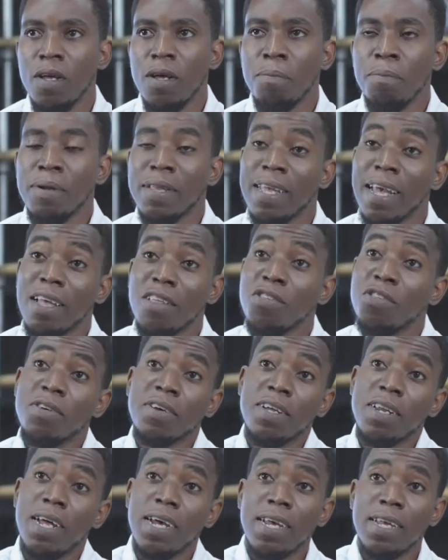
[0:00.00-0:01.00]
potential
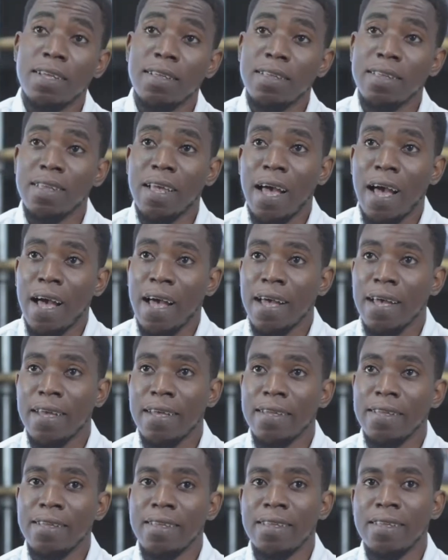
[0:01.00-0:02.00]
clients.
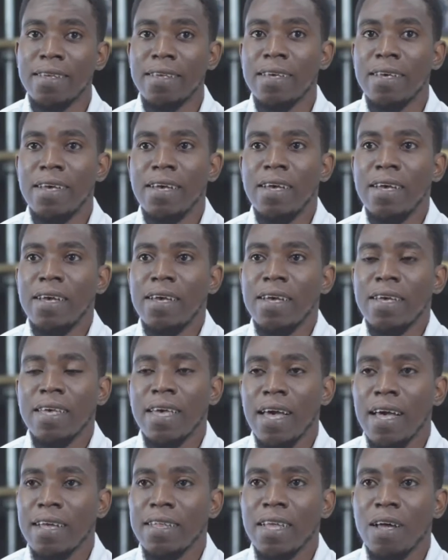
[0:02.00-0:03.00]
And
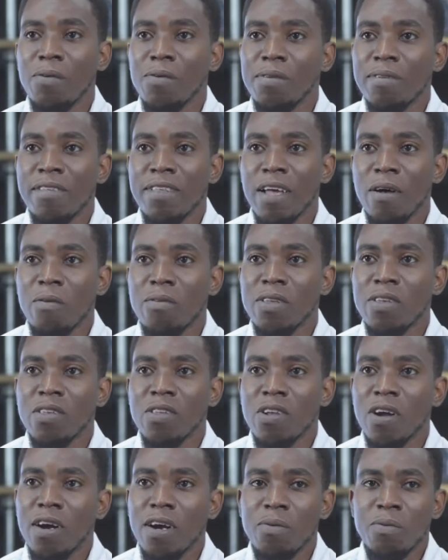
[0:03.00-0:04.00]
yeah, that was the
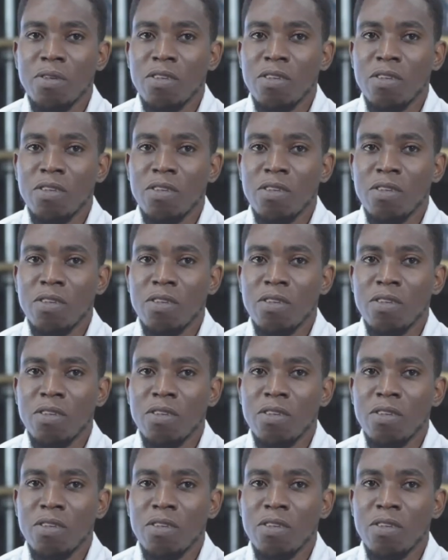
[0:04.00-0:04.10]
start.